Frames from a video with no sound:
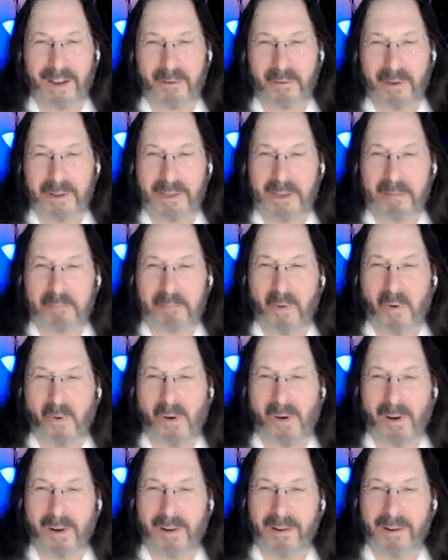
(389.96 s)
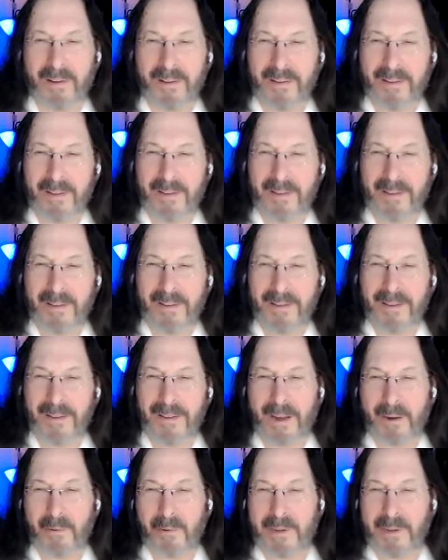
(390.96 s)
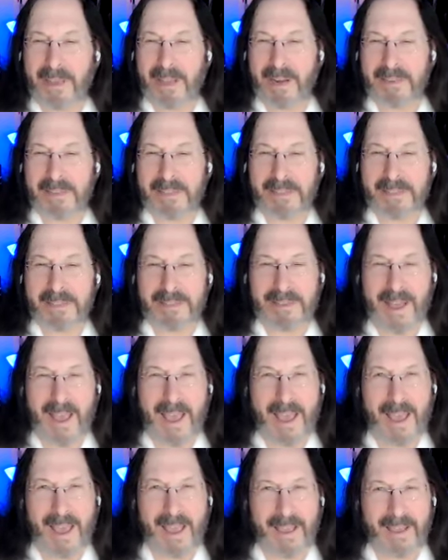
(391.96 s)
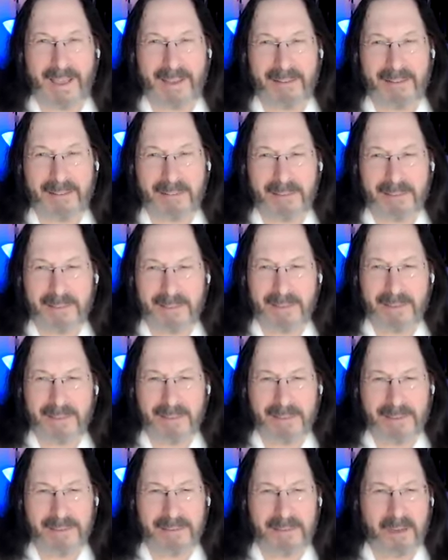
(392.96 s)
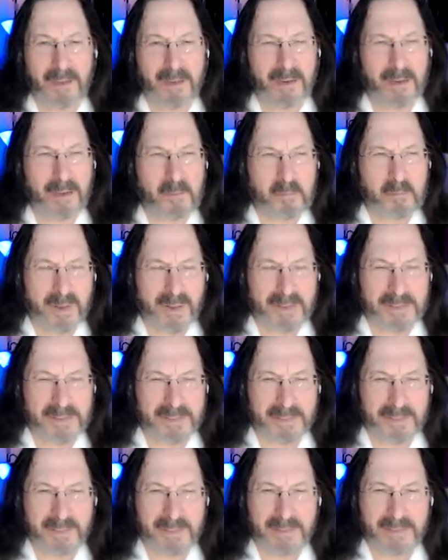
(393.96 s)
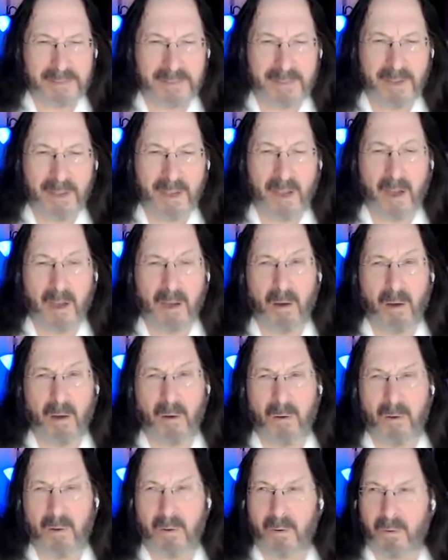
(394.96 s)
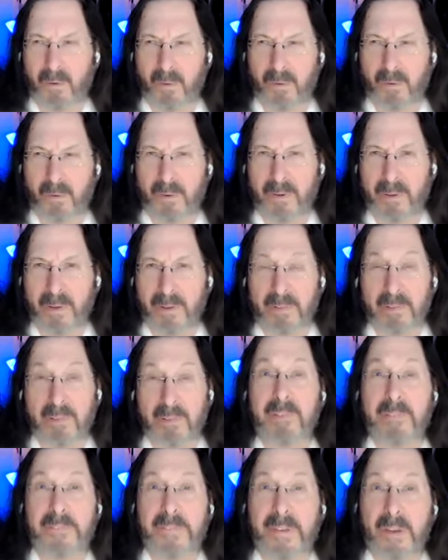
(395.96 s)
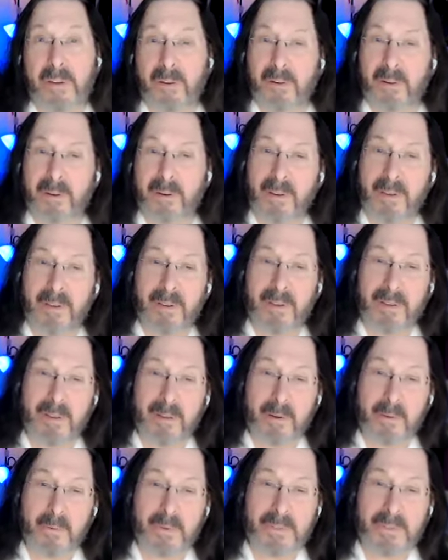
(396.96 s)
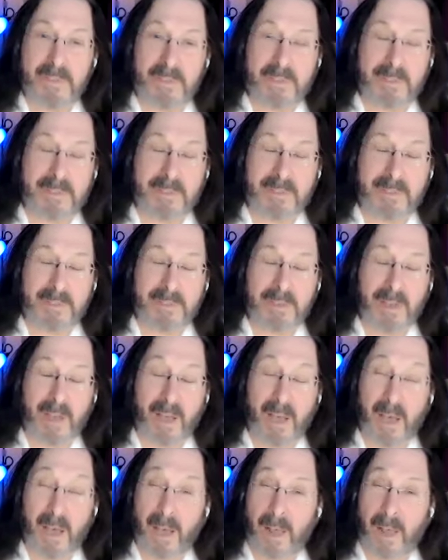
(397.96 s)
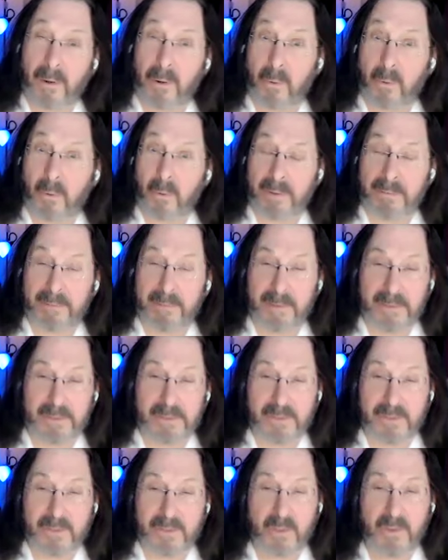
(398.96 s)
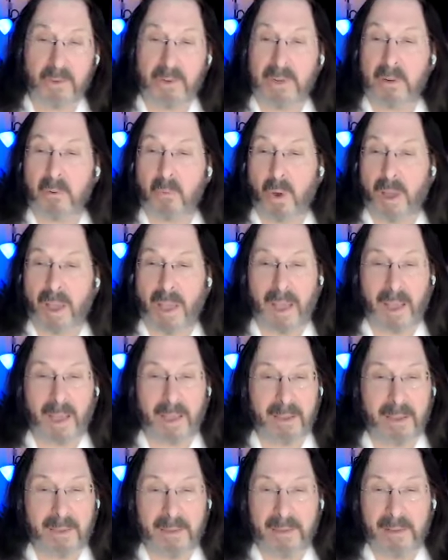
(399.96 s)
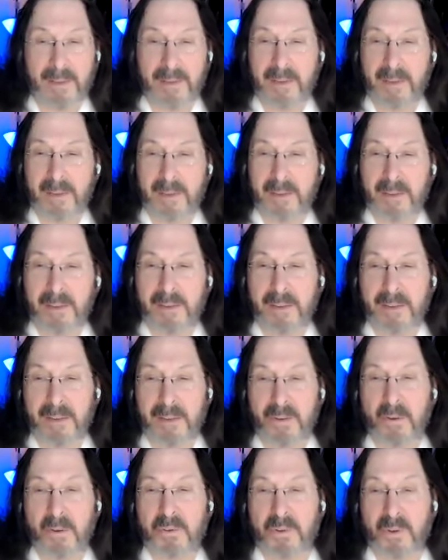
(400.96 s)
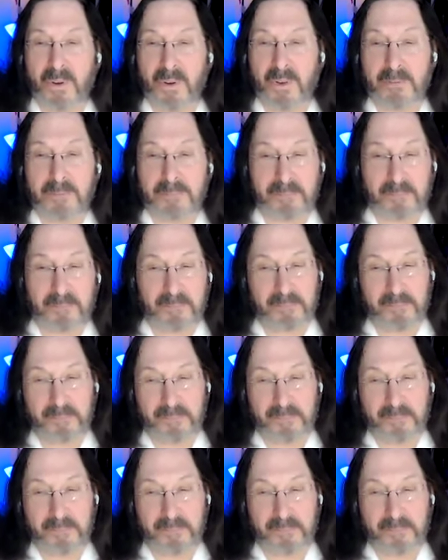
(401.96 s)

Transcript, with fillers: How do I get more? How do I get it to stay? Unpleasant. Oh, fear, resistance. I don't want this, turning away. Neutral,